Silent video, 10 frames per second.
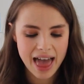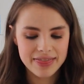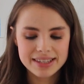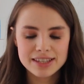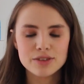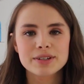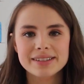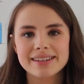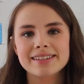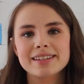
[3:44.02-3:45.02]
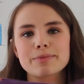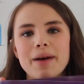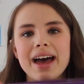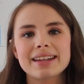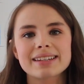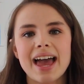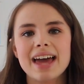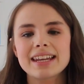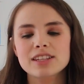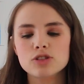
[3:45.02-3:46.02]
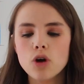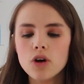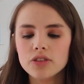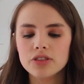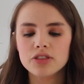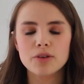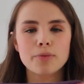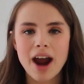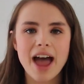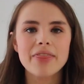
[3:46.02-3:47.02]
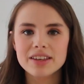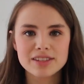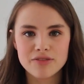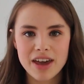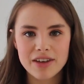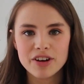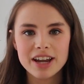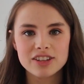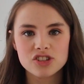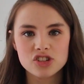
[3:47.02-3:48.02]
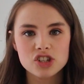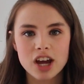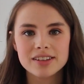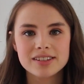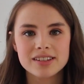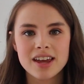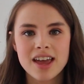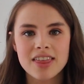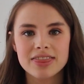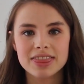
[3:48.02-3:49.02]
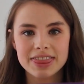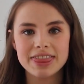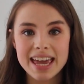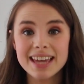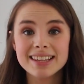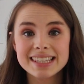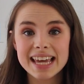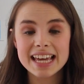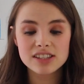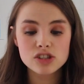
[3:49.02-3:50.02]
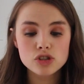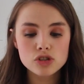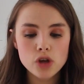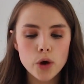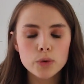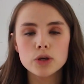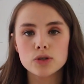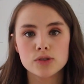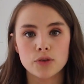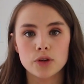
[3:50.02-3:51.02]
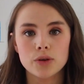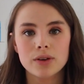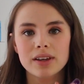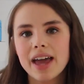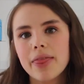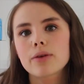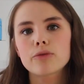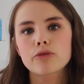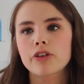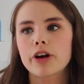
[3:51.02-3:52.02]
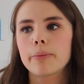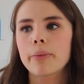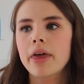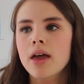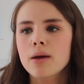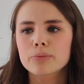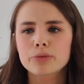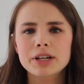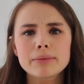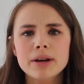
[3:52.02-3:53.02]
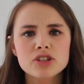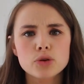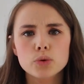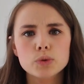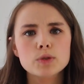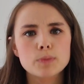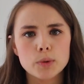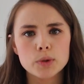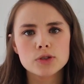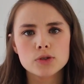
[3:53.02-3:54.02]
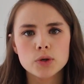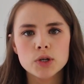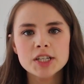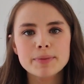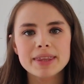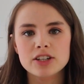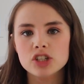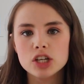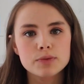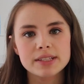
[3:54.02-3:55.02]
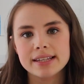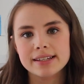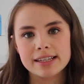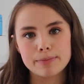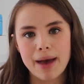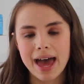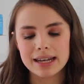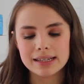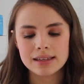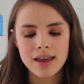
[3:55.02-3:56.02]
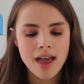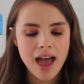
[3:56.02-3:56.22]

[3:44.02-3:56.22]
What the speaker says: This is a resistance band, and it's not the brand that's the favourite, it's just this. It's so useful. You can get them from pretty much all sports stores, but they're just resistance bands.